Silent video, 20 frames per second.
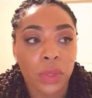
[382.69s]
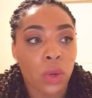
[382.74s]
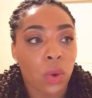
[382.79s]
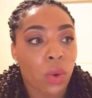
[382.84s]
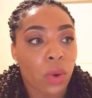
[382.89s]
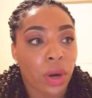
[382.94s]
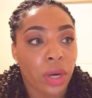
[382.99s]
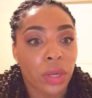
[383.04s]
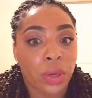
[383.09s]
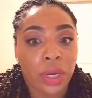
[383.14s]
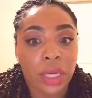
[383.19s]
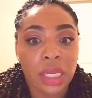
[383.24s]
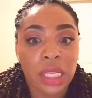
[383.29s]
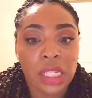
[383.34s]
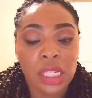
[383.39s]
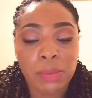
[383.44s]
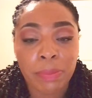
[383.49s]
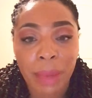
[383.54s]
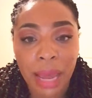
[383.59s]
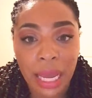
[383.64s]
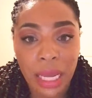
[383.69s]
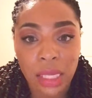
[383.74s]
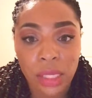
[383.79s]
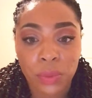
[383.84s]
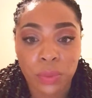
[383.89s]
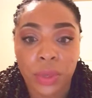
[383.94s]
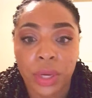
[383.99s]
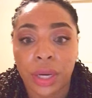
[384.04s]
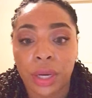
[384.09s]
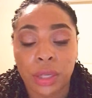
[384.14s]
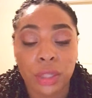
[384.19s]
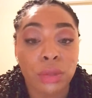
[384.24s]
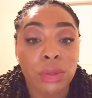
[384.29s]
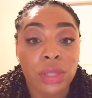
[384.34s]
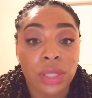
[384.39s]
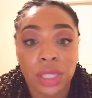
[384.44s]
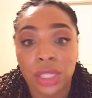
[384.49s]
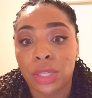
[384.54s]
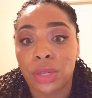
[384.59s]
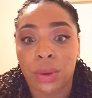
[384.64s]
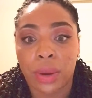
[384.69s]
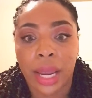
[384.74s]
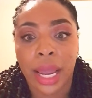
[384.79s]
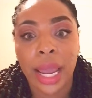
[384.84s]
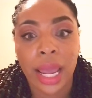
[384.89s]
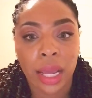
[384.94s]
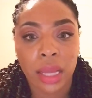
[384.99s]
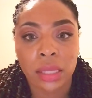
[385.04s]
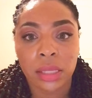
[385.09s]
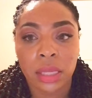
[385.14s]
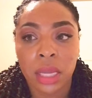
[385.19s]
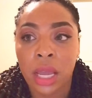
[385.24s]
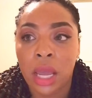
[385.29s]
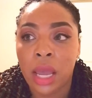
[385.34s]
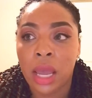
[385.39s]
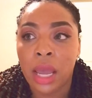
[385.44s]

or you're in a space where you see your ex,